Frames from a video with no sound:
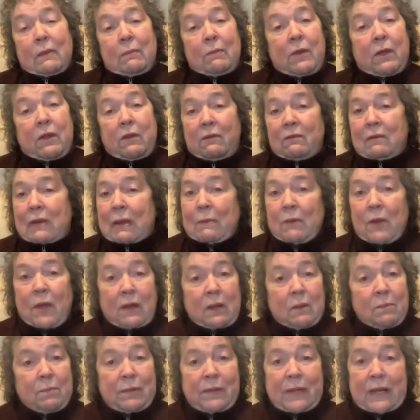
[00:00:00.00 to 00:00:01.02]
I'm not I'm
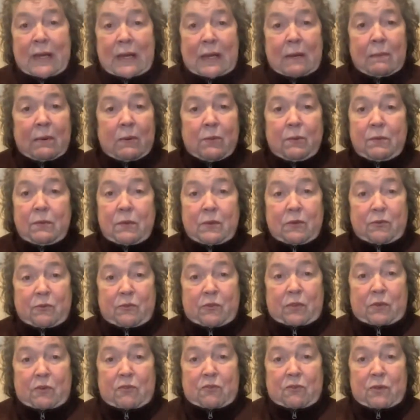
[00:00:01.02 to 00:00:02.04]
not complaining about their
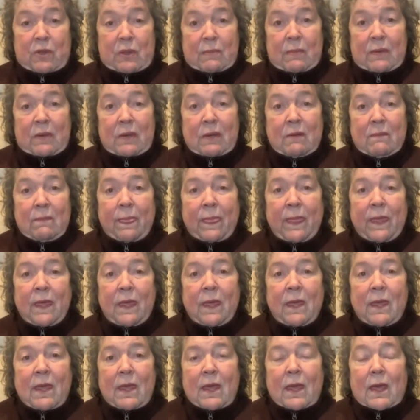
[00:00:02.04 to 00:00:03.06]
their treatment,
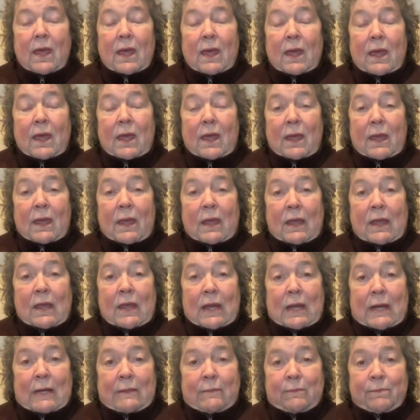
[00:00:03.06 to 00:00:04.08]
and
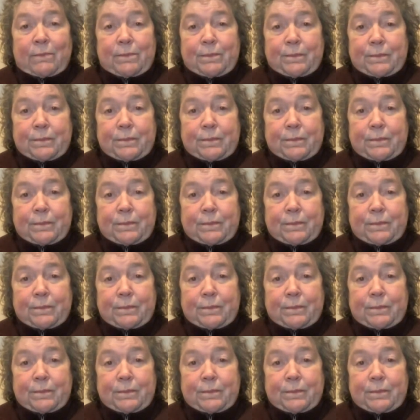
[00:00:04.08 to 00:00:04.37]
um,